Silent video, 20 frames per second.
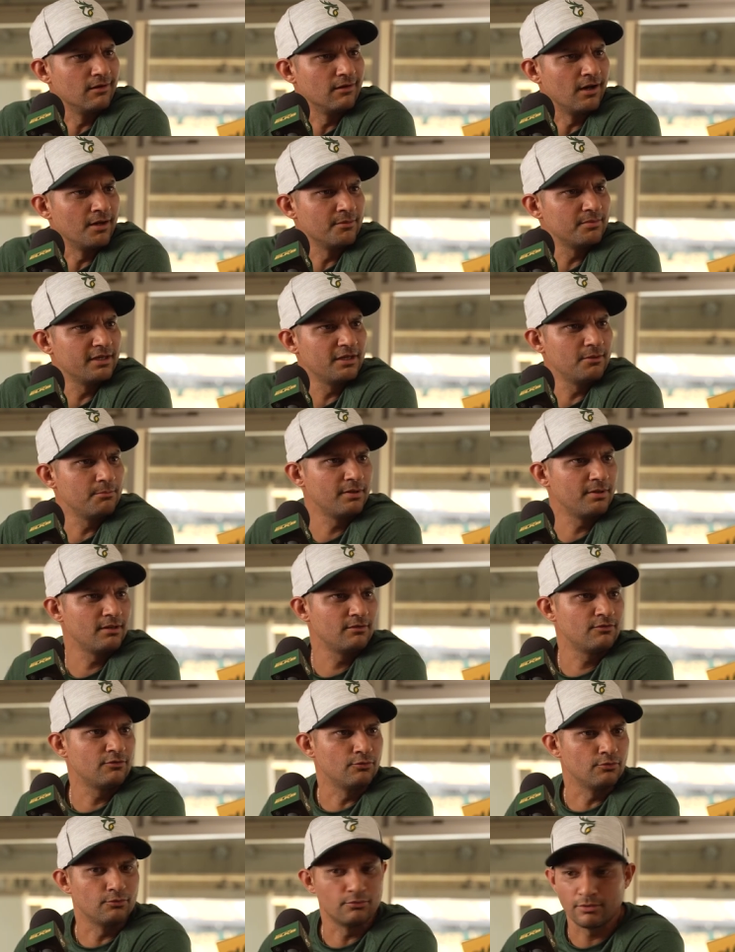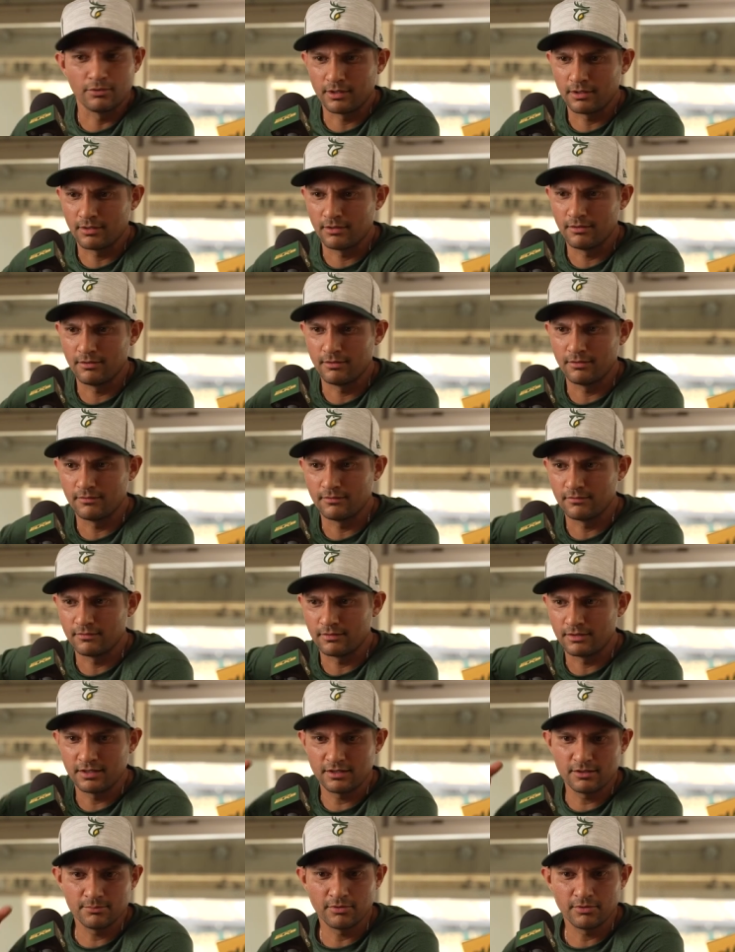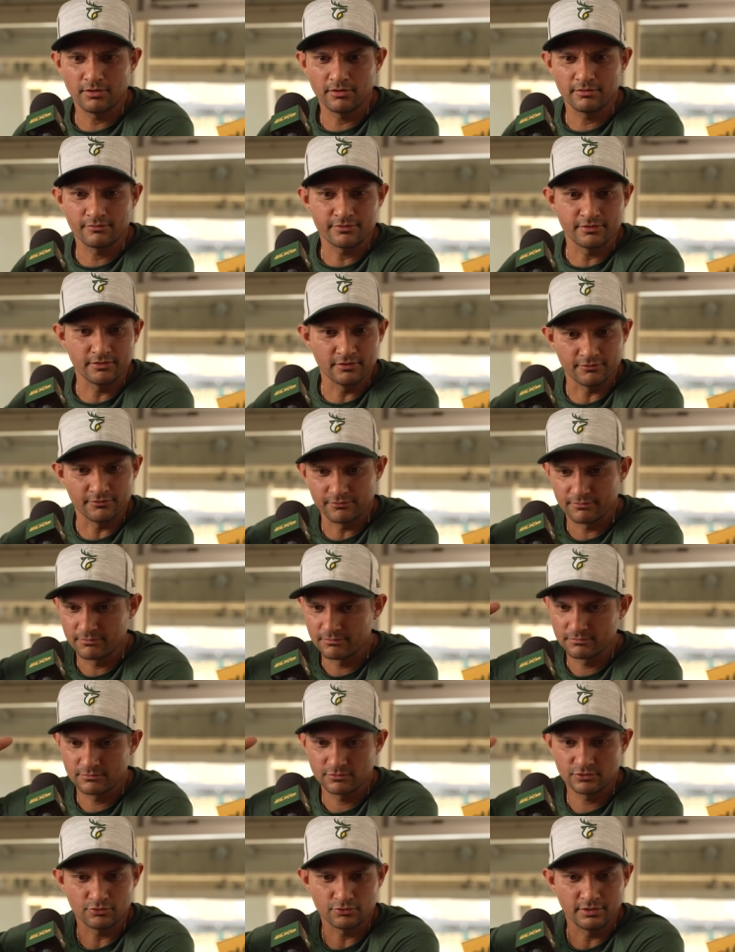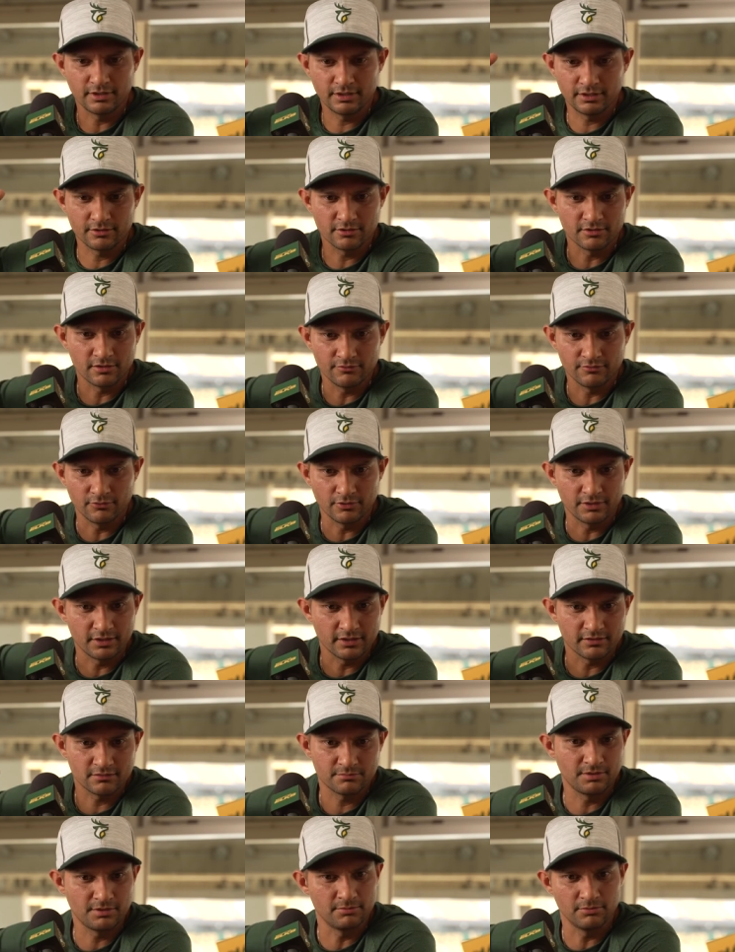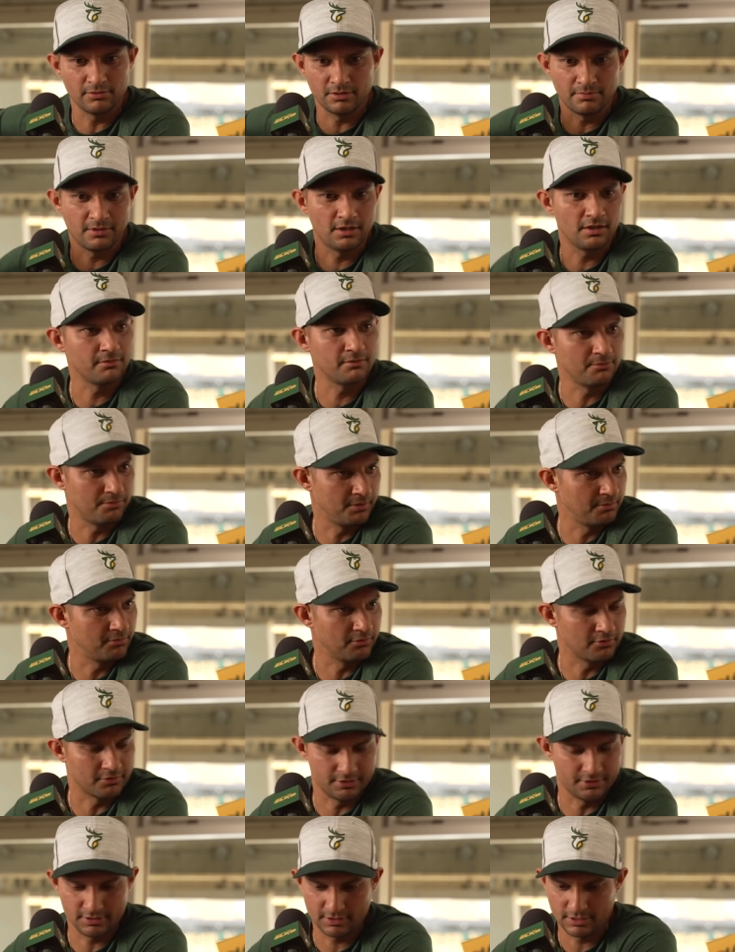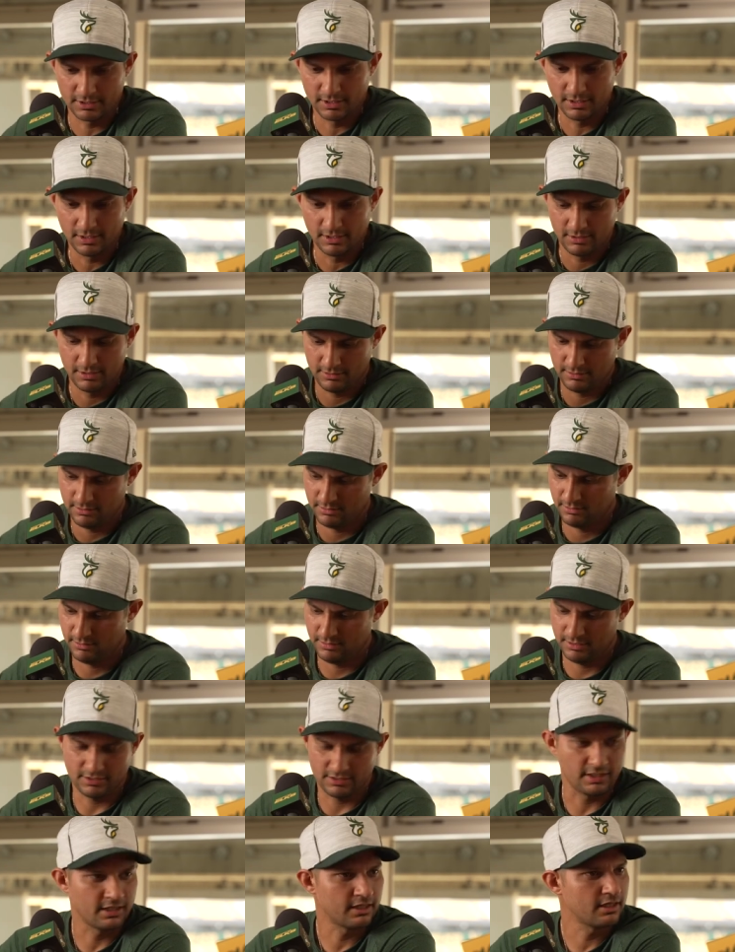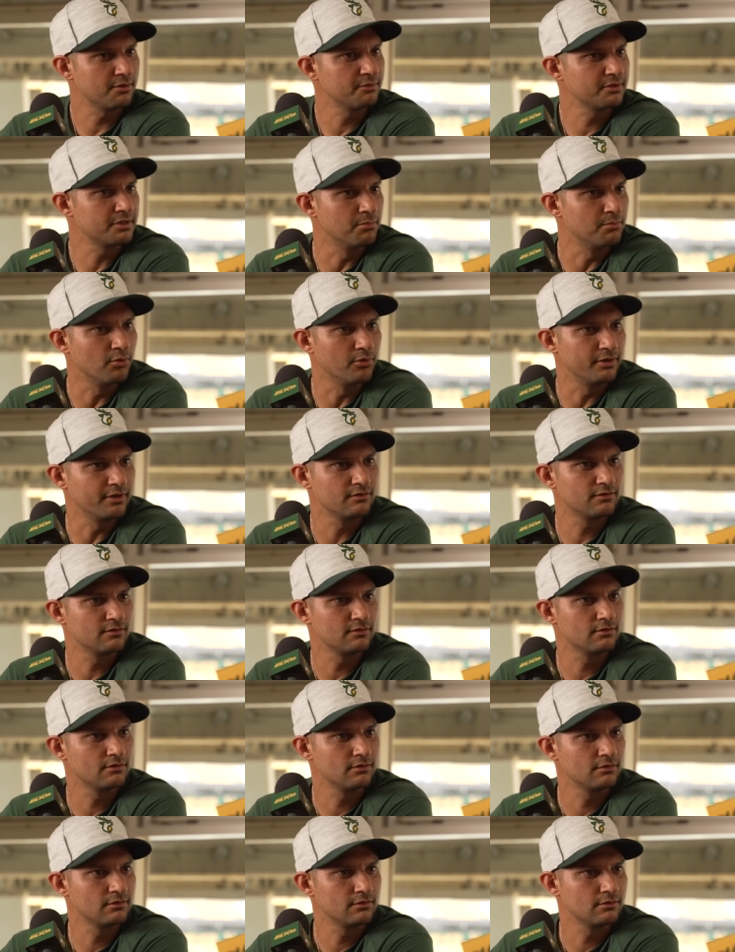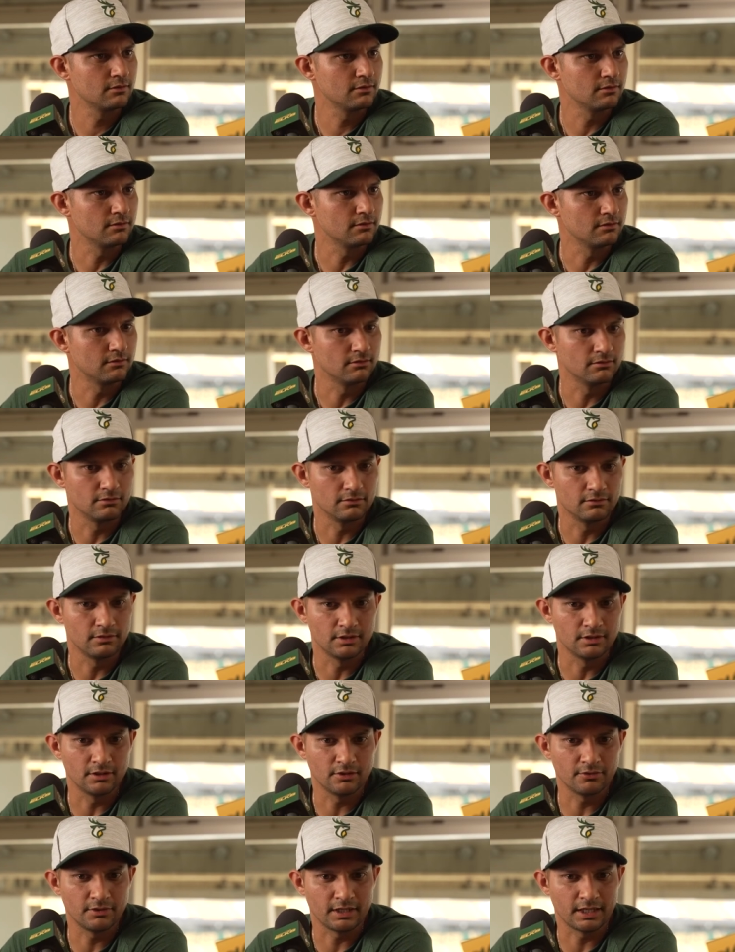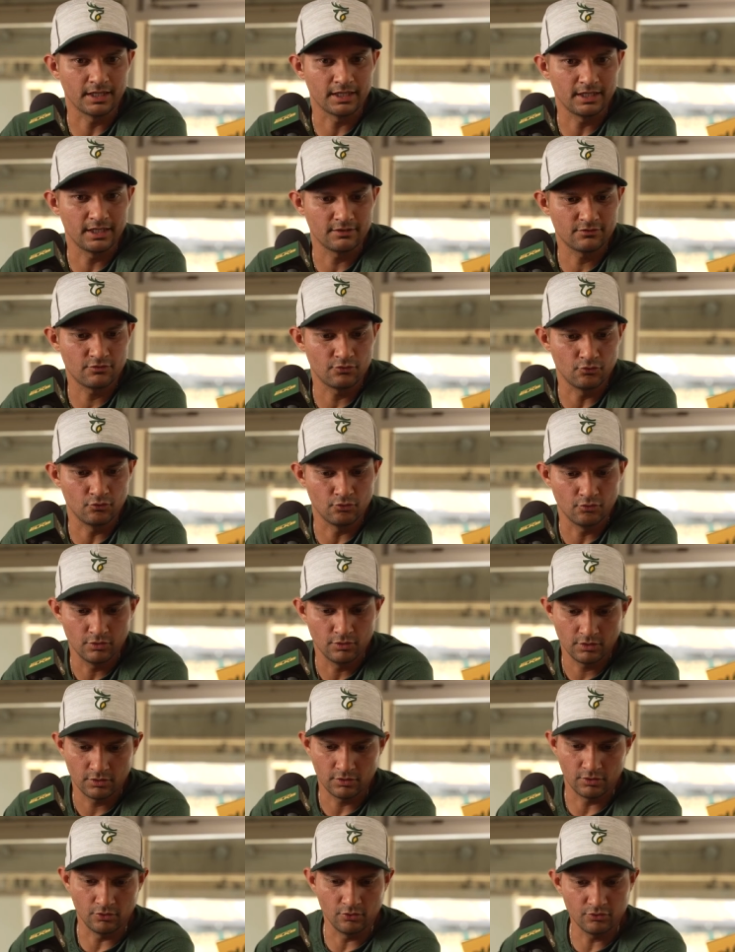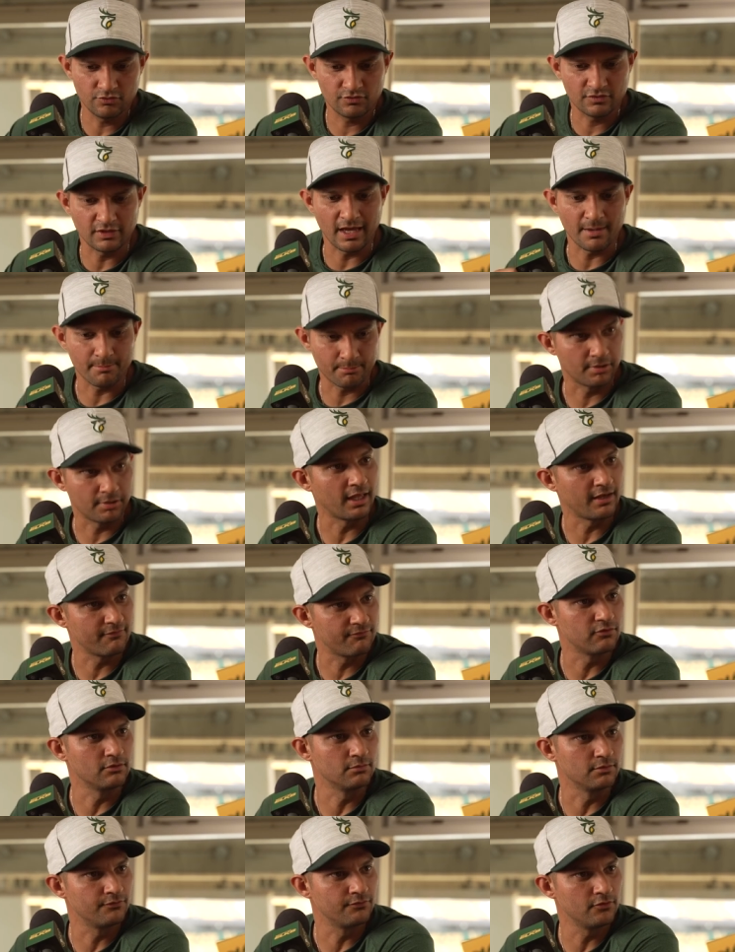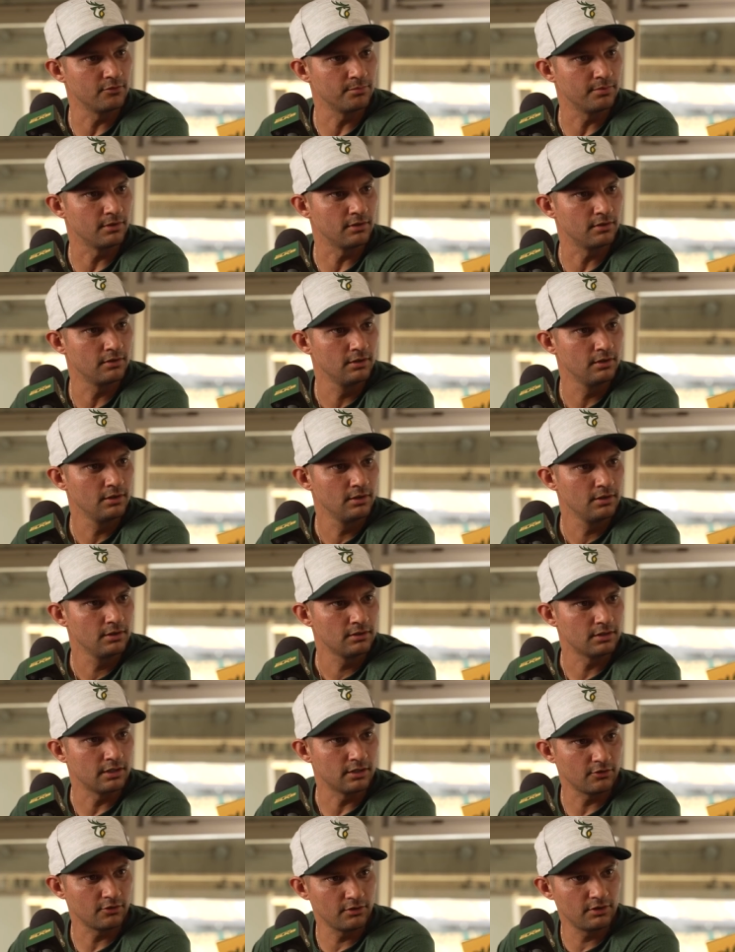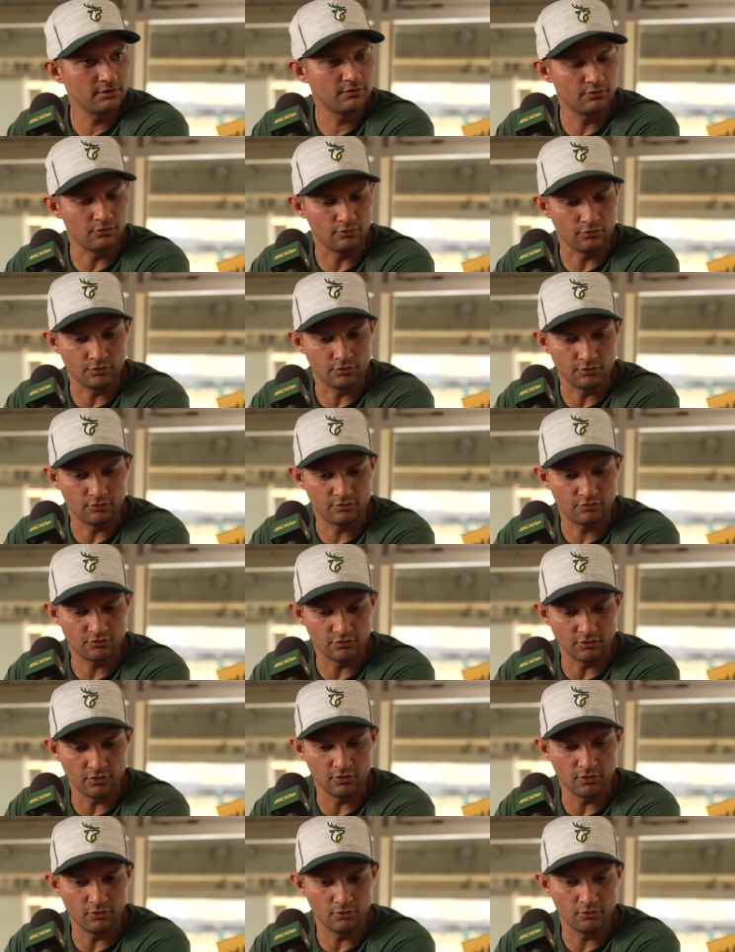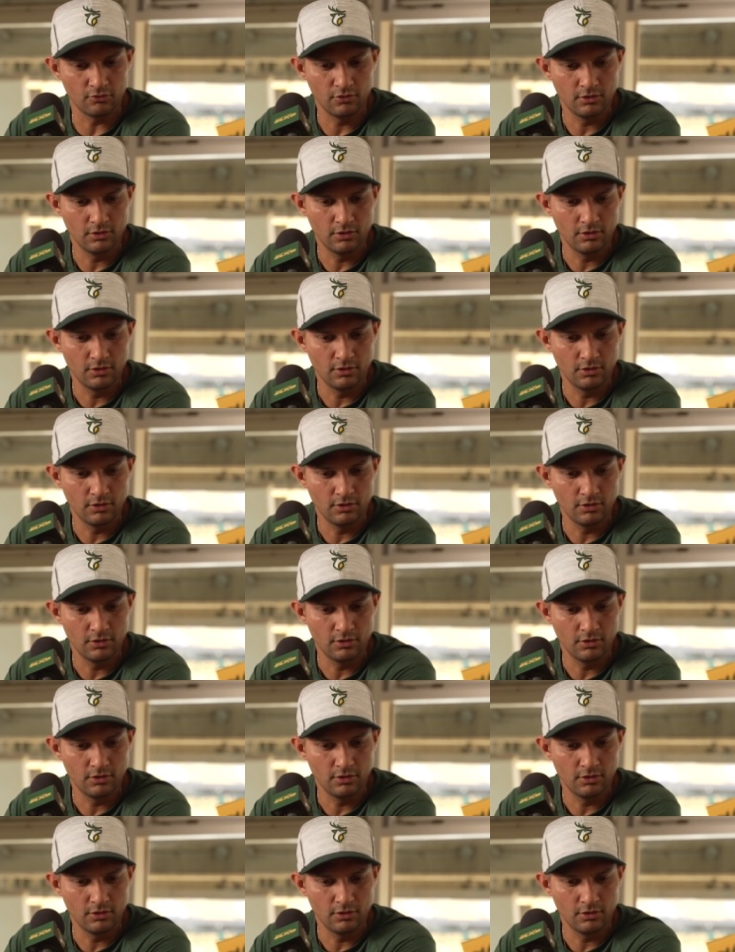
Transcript: I'm getting paid to kick a ball in front of 20, 30, 40,000 people, depending on how many people there is. Get to hang out with the boys, you know, and I get to use that platform of football, not only to show